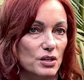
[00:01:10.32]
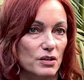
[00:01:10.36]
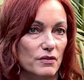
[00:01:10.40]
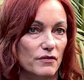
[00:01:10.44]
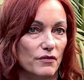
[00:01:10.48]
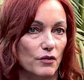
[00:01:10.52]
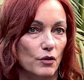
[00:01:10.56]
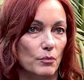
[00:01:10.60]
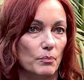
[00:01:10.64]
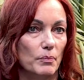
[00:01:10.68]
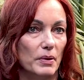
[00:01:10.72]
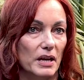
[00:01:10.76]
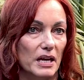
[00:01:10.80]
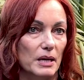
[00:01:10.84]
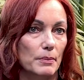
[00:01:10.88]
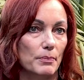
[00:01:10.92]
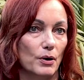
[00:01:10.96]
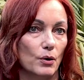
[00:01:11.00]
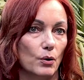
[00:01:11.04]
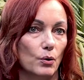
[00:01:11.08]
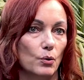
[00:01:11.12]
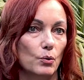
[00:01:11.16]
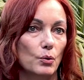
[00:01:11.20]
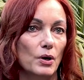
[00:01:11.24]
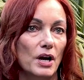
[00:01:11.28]
from
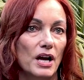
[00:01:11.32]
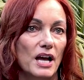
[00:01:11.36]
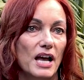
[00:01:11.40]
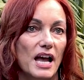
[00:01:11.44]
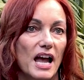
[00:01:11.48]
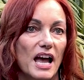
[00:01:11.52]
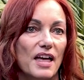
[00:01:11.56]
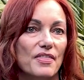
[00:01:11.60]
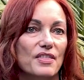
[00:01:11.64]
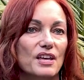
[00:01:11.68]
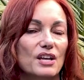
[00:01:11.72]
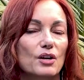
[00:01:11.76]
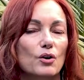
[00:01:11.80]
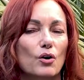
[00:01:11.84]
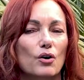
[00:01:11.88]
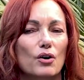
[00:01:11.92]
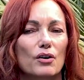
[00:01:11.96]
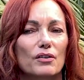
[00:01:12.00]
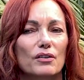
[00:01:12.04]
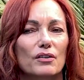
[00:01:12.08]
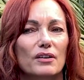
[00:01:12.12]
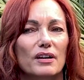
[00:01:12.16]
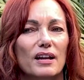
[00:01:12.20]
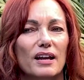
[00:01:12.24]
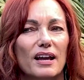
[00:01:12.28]
people, and they're not
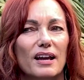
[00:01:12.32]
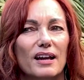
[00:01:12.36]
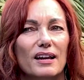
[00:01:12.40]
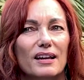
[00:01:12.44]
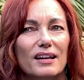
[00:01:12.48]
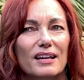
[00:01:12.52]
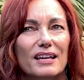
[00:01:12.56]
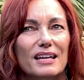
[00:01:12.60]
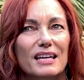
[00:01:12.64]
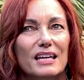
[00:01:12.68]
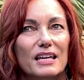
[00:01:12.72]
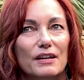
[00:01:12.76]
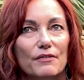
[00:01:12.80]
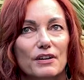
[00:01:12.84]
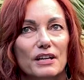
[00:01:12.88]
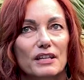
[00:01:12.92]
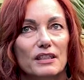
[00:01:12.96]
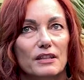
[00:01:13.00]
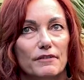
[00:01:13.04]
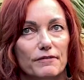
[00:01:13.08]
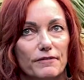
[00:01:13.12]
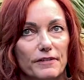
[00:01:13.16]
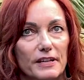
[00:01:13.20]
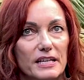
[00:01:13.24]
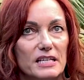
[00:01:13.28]
giving
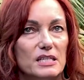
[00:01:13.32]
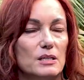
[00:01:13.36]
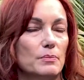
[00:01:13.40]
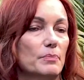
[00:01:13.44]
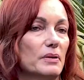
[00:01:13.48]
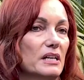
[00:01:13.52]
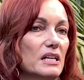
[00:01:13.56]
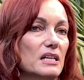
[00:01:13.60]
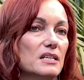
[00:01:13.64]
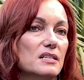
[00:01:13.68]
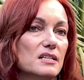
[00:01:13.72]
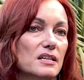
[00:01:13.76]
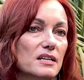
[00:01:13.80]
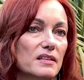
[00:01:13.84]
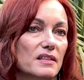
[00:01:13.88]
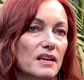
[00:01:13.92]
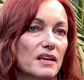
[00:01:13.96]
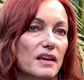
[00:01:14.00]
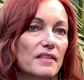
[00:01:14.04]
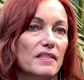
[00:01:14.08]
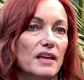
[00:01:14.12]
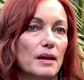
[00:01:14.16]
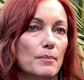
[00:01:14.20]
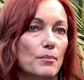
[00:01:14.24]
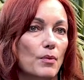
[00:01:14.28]
the flexibility
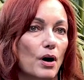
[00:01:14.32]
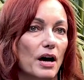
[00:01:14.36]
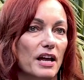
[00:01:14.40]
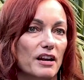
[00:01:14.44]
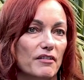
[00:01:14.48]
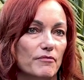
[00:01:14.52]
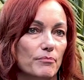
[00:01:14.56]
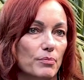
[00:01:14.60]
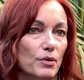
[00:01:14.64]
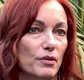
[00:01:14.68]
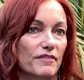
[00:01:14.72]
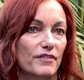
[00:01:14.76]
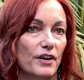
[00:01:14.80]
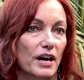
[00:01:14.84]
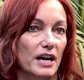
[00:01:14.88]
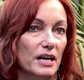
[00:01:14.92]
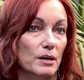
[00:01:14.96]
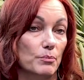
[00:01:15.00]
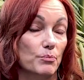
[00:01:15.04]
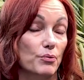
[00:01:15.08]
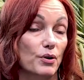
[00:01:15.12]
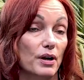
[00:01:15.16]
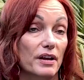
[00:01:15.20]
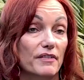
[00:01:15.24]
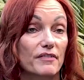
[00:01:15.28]
that they might have
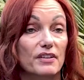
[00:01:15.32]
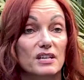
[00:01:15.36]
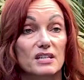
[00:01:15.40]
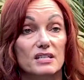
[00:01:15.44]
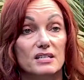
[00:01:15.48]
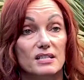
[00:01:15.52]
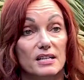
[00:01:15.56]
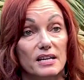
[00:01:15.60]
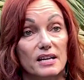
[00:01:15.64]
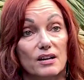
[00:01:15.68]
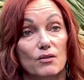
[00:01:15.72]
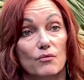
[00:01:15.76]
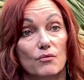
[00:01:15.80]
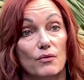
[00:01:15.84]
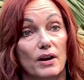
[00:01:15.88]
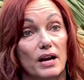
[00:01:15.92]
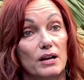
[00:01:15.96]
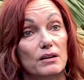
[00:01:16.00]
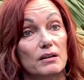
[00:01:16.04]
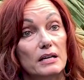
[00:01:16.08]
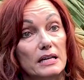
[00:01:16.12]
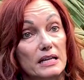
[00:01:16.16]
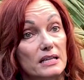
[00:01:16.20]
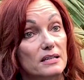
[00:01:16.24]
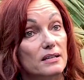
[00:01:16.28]
provided previously
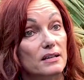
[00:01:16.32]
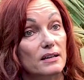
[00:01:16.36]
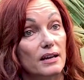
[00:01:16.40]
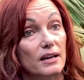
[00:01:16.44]
around lending